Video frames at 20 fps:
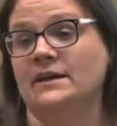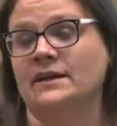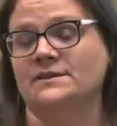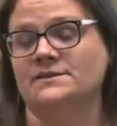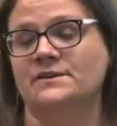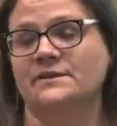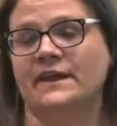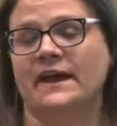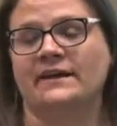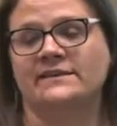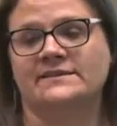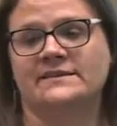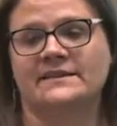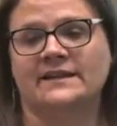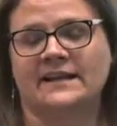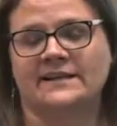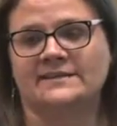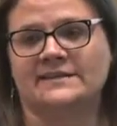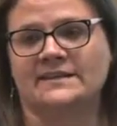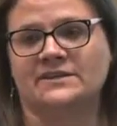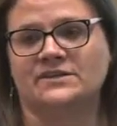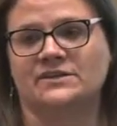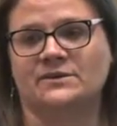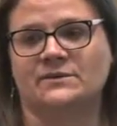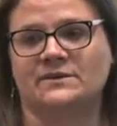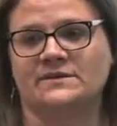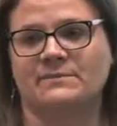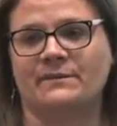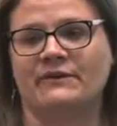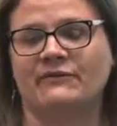So that's the nice thing too
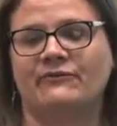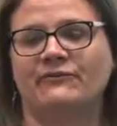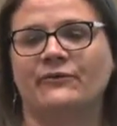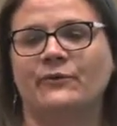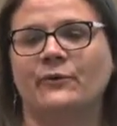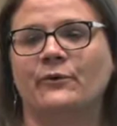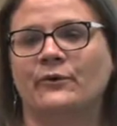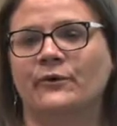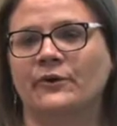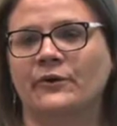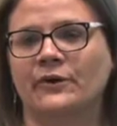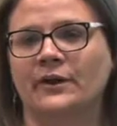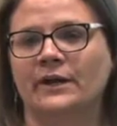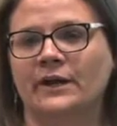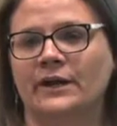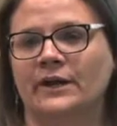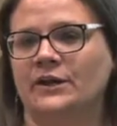is before,